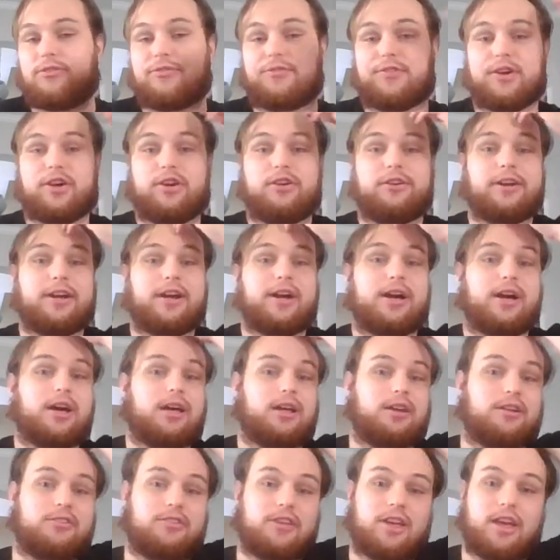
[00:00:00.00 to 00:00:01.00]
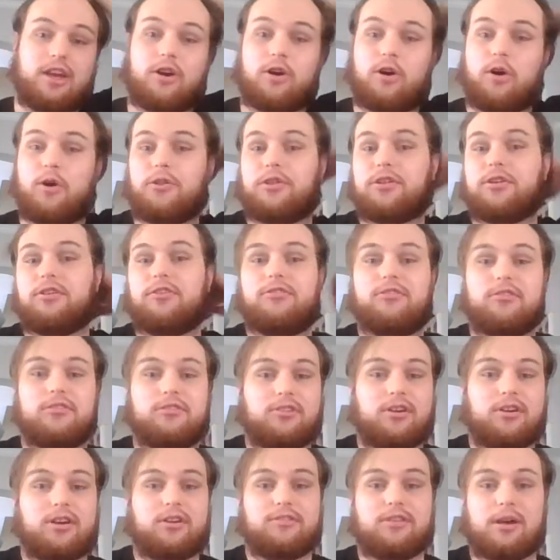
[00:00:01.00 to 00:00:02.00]
figuring out how to tank all this
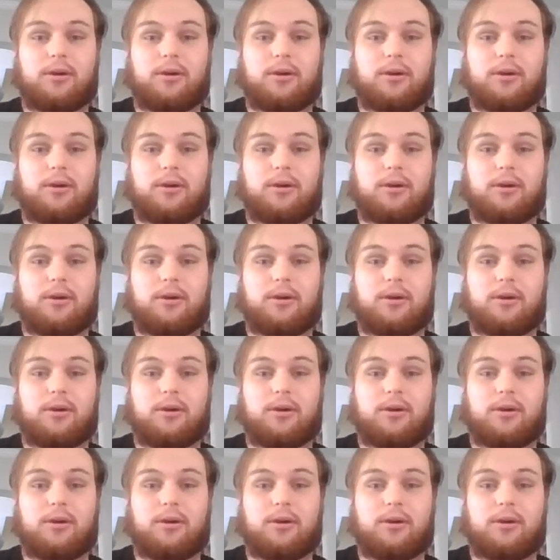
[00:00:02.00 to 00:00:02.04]
success.